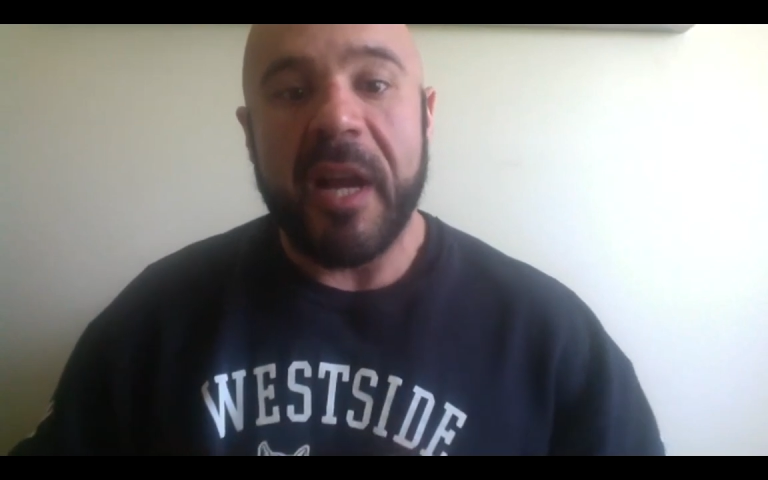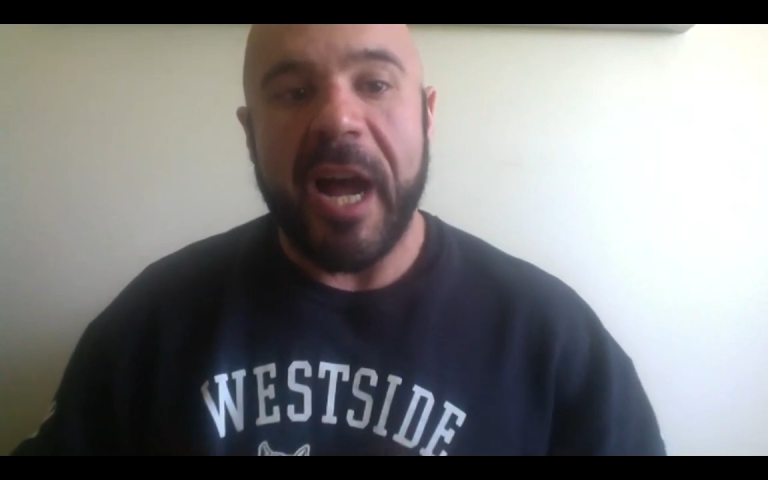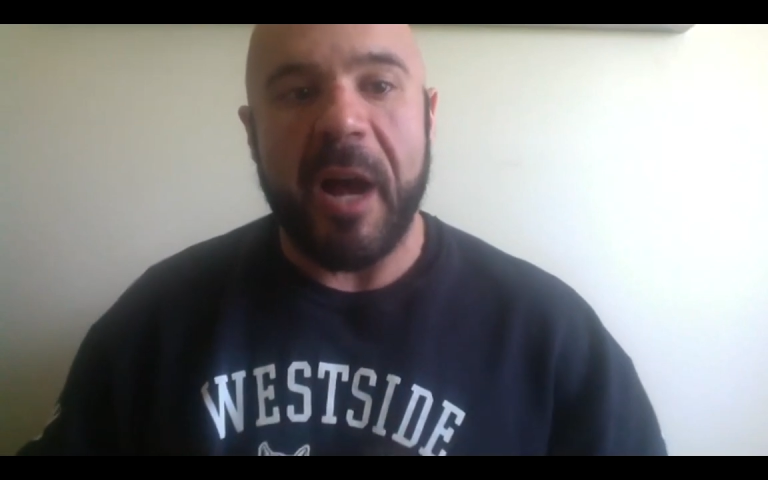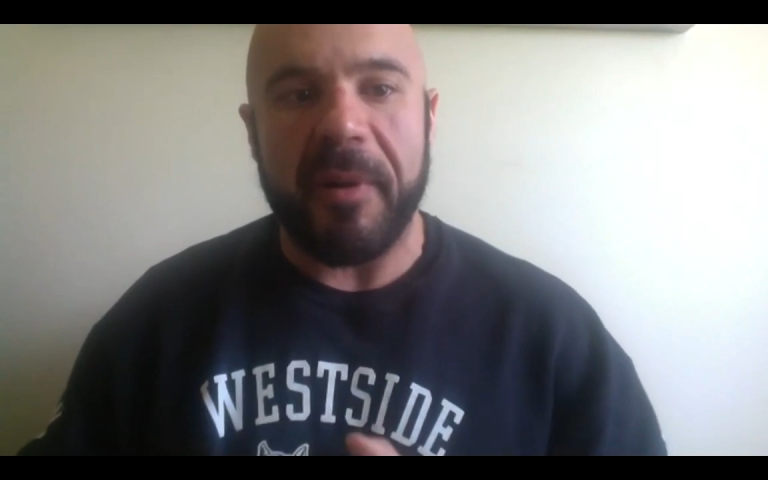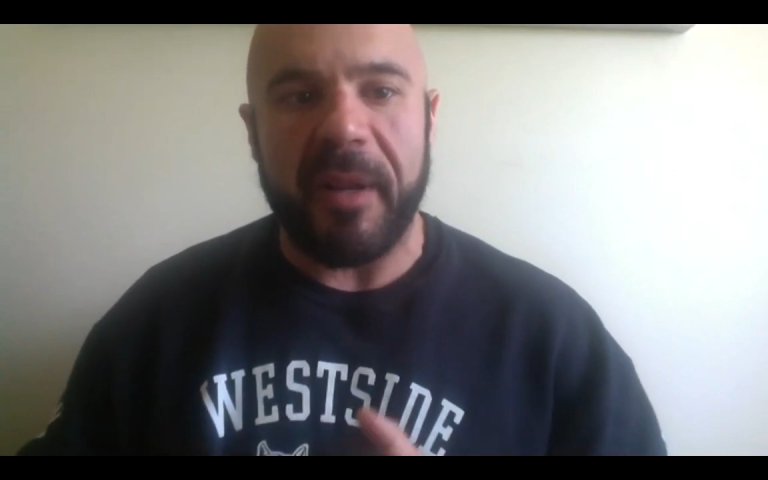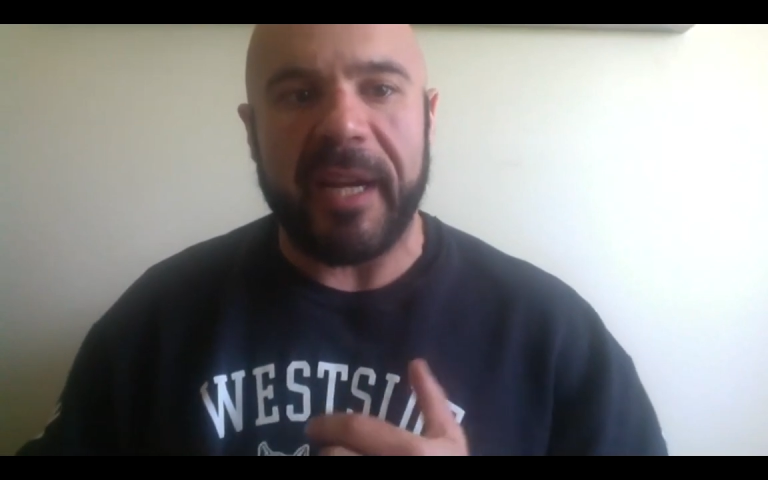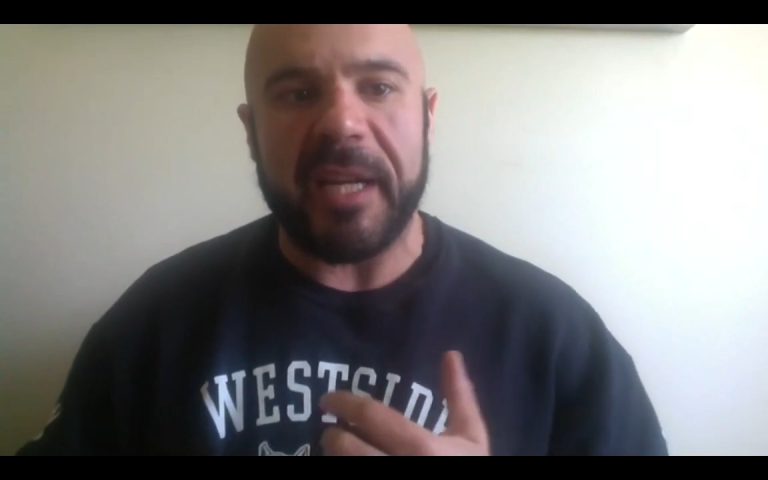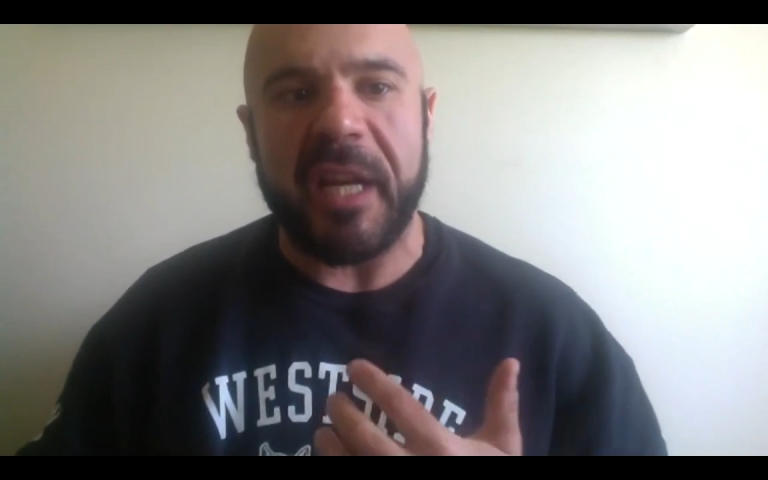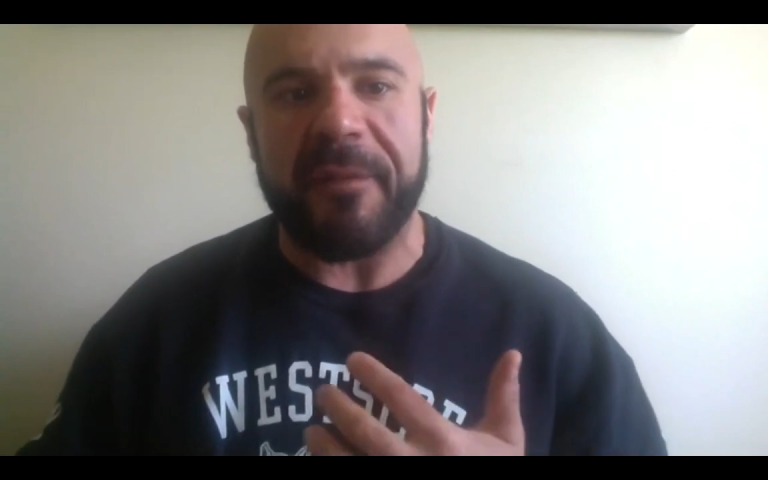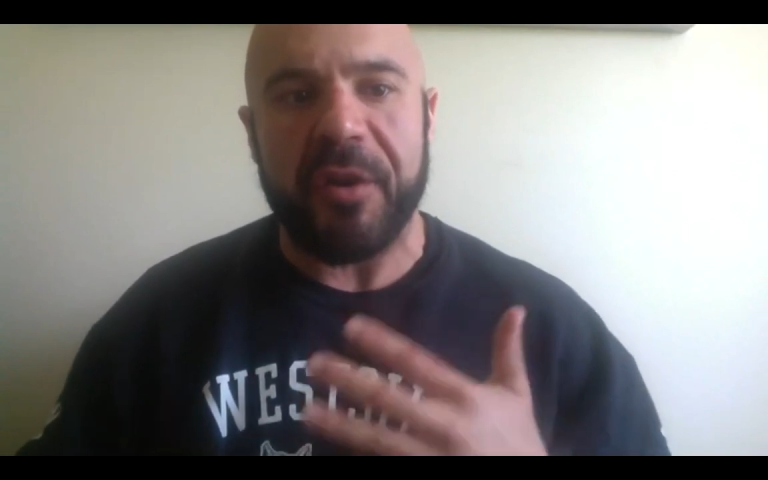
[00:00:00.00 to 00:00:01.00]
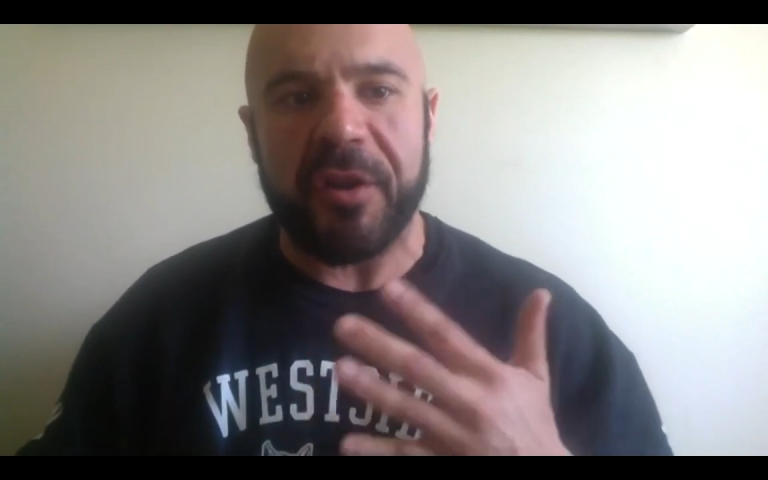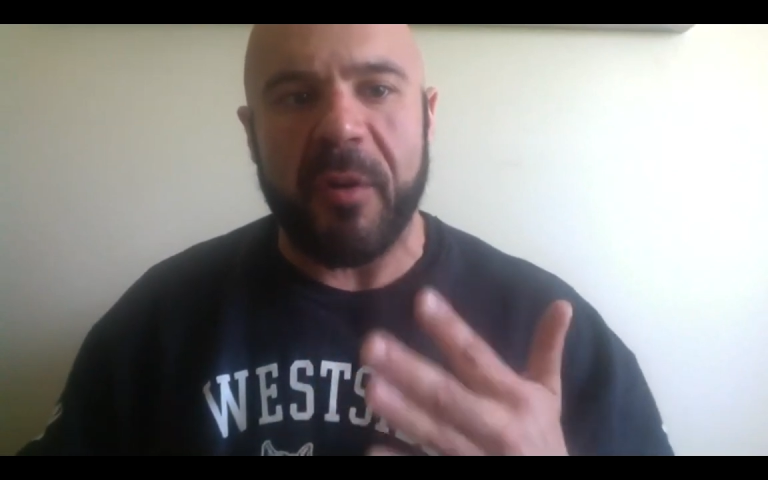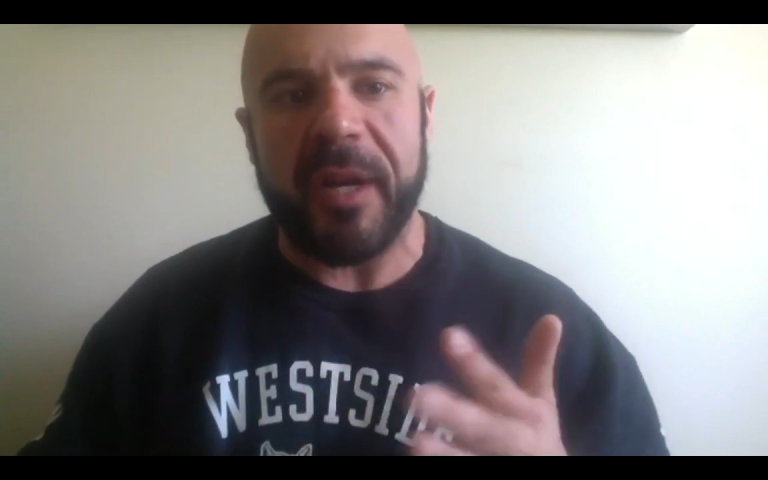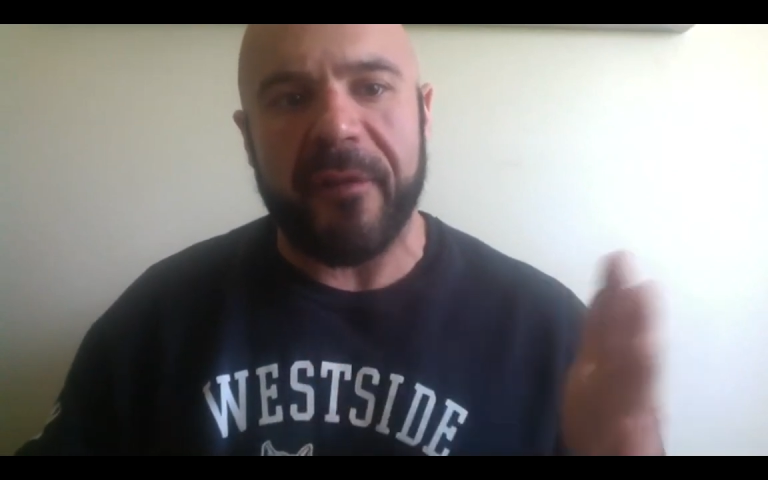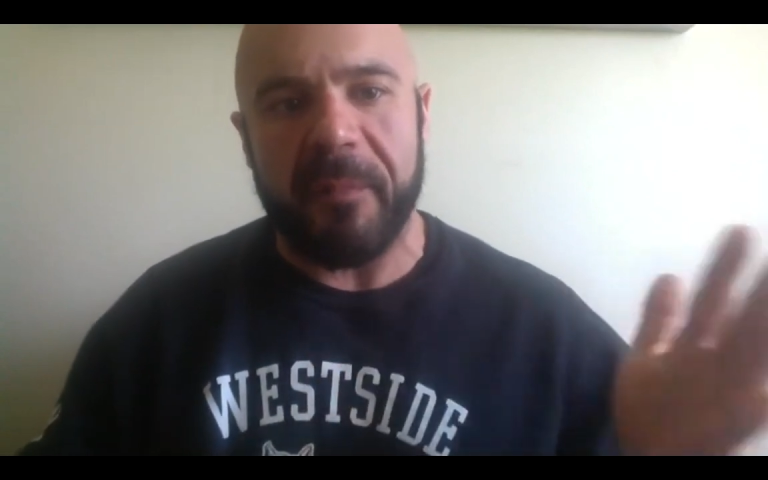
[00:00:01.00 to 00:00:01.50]
But like I said, if you're
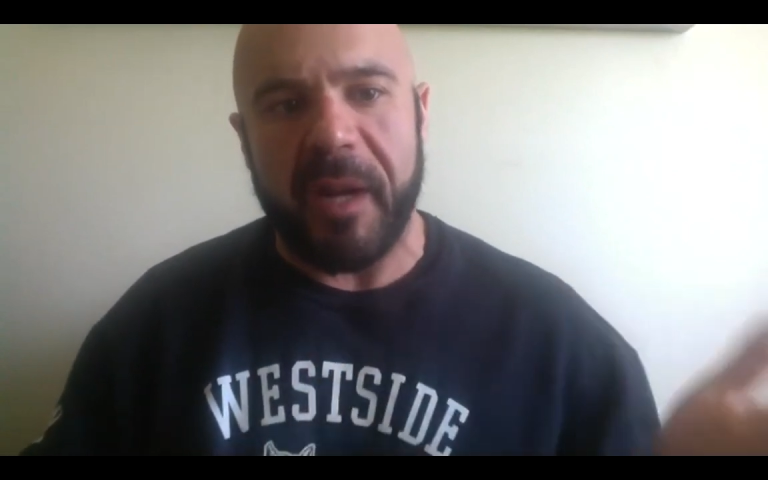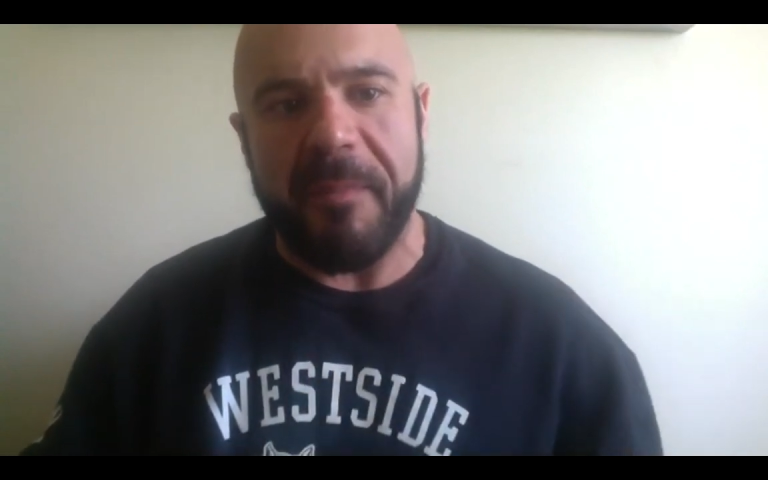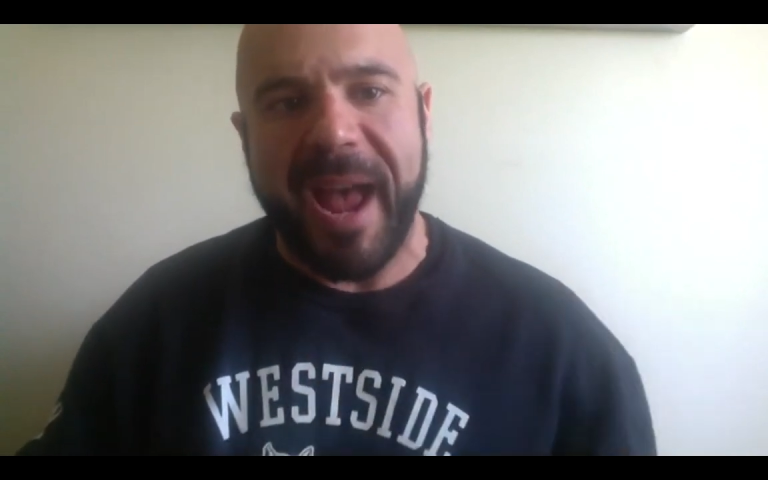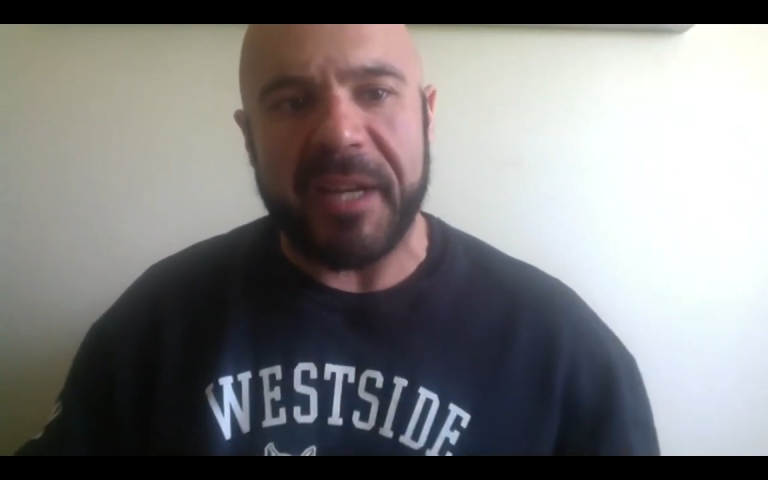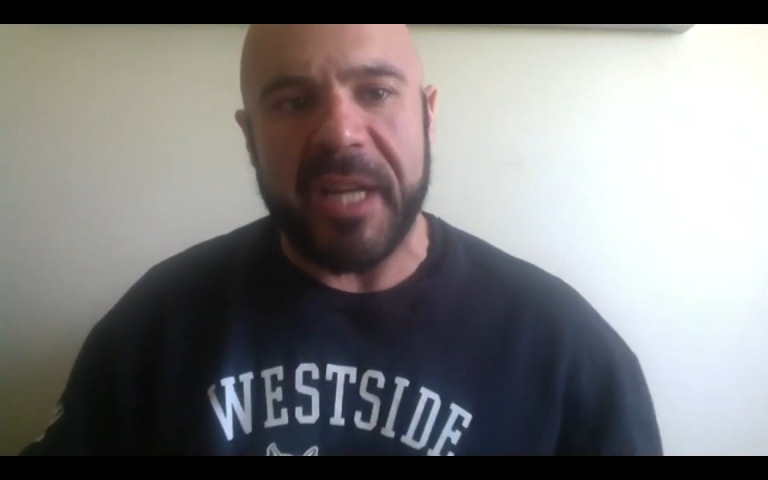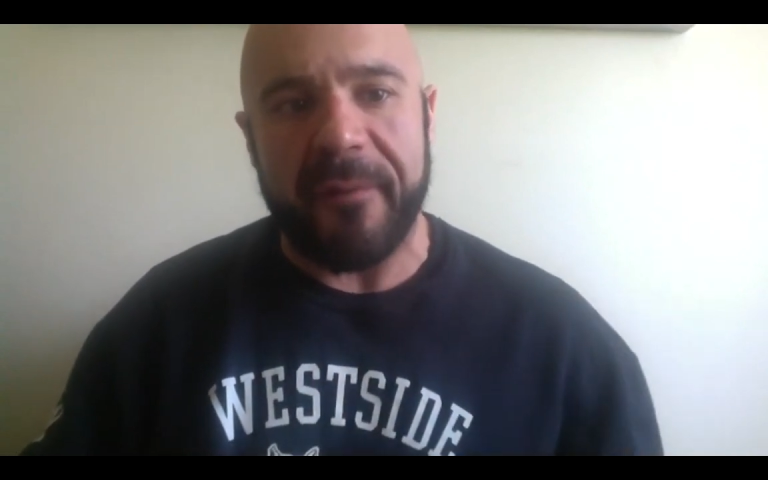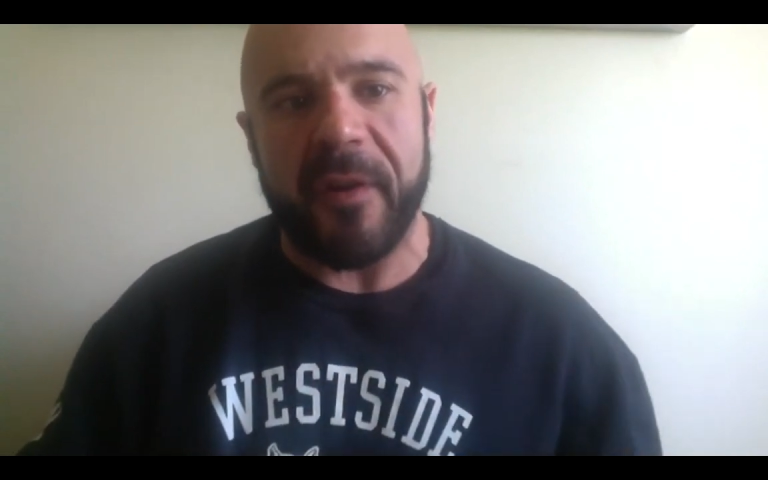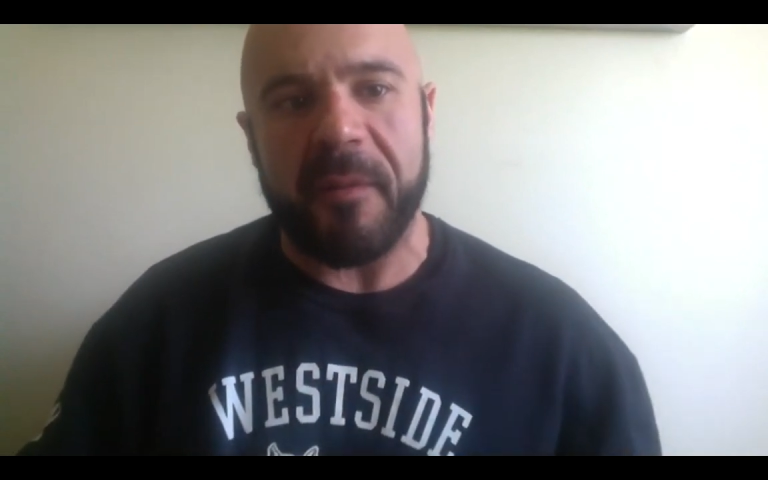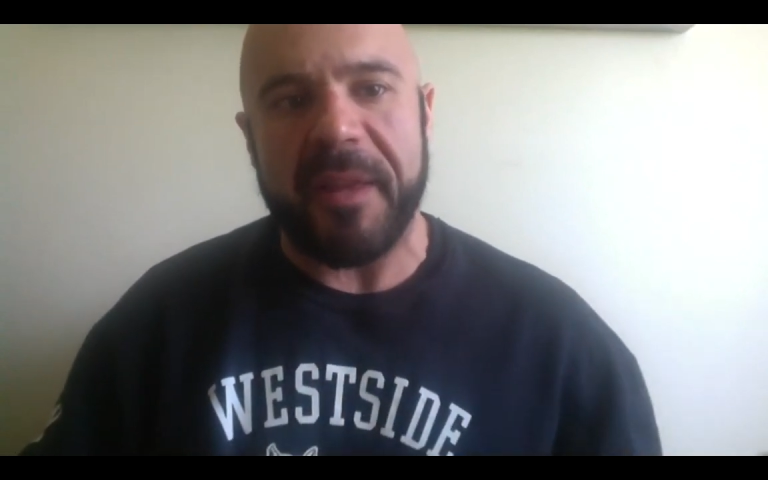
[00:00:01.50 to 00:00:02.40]
going from like a max effort